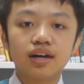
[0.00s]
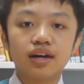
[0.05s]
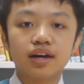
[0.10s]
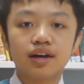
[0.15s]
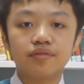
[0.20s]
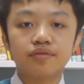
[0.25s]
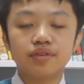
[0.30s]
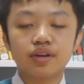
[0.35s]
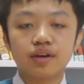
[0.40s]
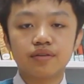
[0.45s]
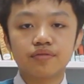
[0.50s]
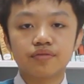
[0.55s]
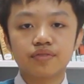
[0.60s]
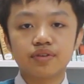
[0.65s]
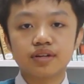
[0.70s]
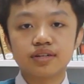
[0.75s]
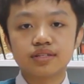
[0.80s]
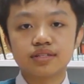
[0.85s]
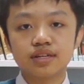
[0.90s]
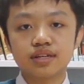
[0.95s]
If you have
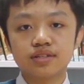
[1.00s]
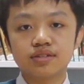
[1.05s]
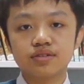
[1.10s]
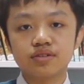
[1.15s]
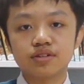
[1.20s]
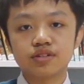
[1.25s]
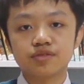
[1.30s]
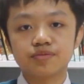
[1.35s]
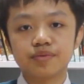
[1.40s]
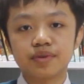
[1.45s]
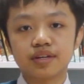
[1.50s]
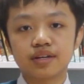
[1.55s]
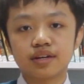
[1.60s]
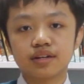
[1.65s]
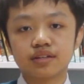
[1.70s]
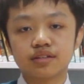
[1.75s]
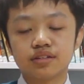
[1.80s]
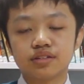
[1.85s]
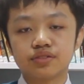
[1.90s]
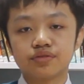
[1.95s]
friends that do not speak
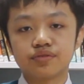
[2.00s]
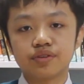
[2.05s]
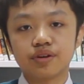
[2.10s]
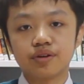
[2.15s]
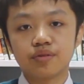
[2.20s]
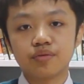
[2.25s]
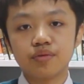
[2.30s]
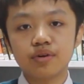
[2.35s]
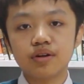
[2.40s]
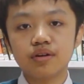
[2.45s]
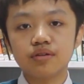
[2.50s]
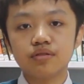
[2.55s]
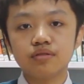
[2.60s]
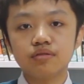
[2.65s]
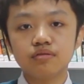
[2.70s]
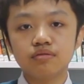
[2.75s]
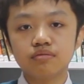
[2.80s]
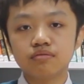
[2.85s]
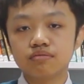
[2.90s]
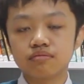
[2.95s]
English very
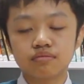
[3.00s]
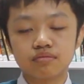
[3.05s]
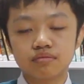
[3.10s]
well,